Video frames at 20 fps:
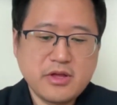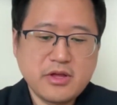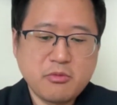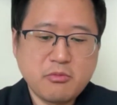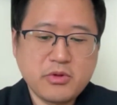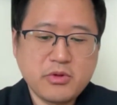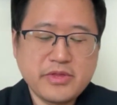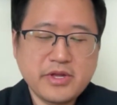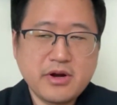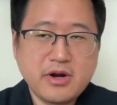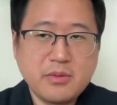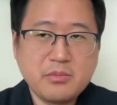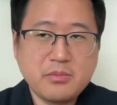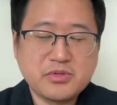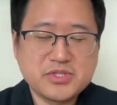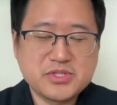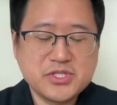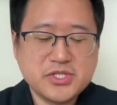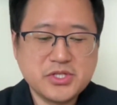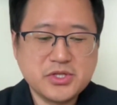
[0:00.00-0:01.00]
what they're able
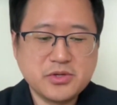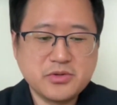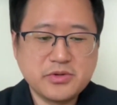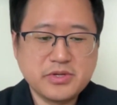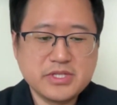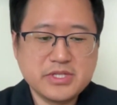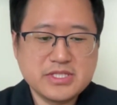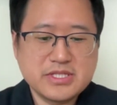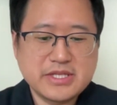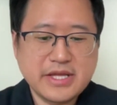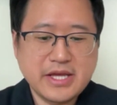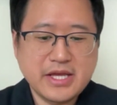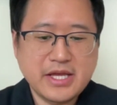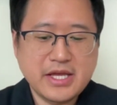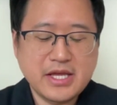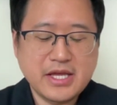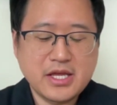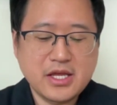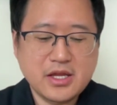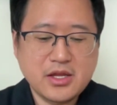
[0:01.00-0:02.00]
to do is
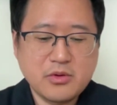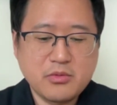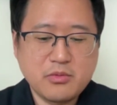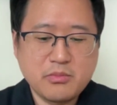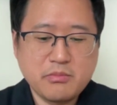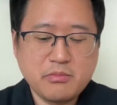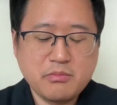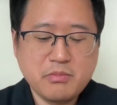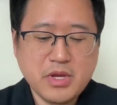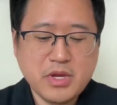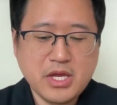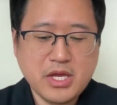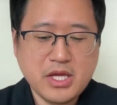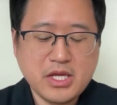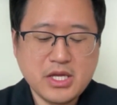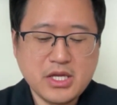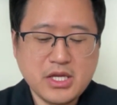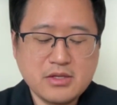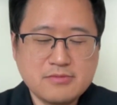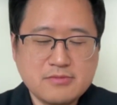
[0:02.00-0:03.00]
they
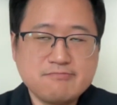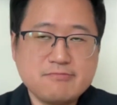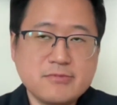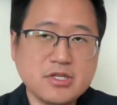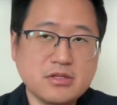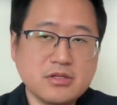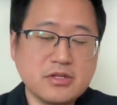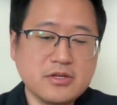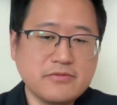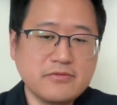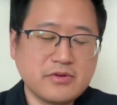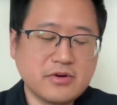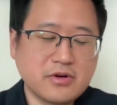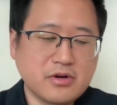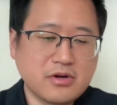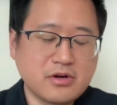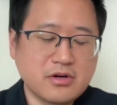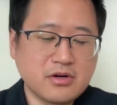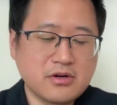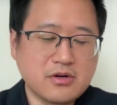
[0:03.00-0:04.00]
may
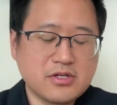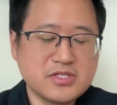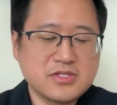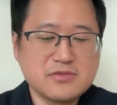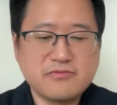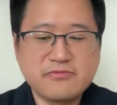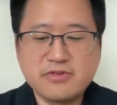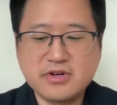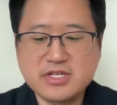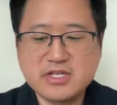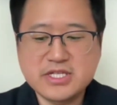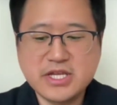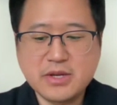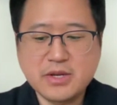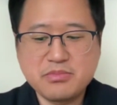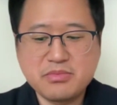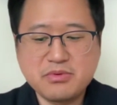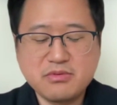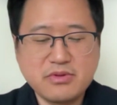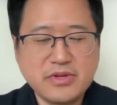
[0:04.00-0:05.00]
deliver, for
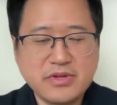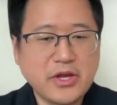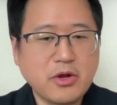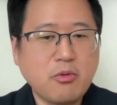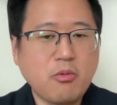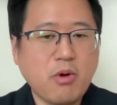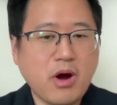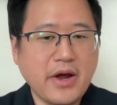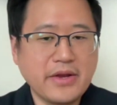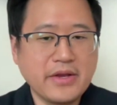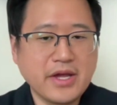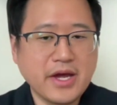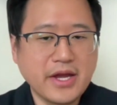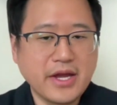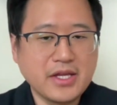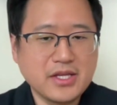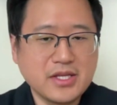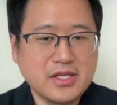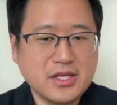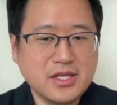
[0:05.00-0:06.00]
example, like
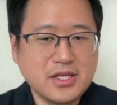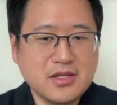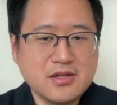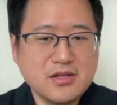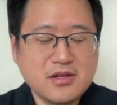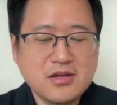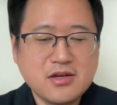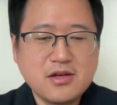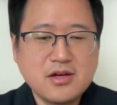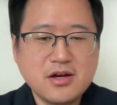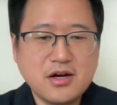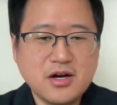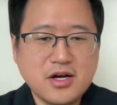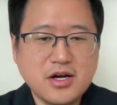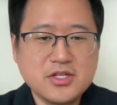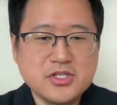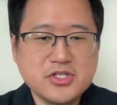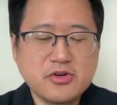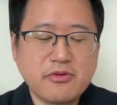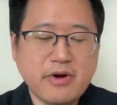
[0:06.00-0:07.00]
Y90
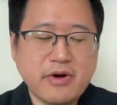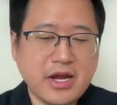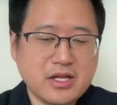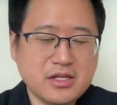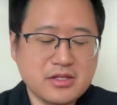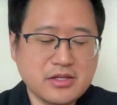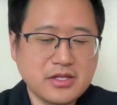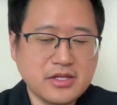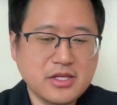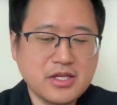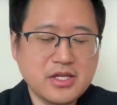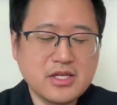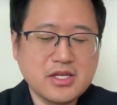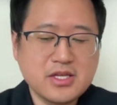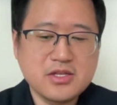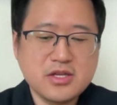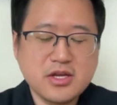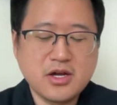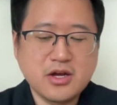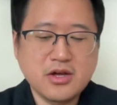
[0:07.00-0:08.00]

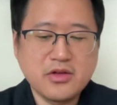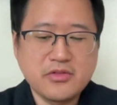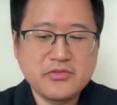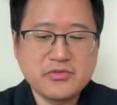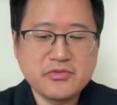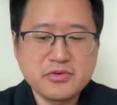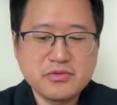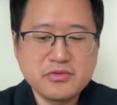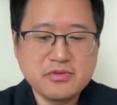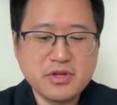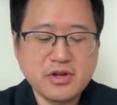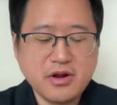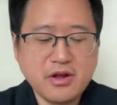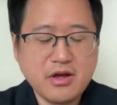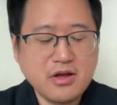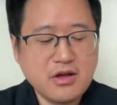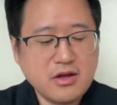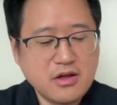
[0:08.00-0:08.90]
directly through the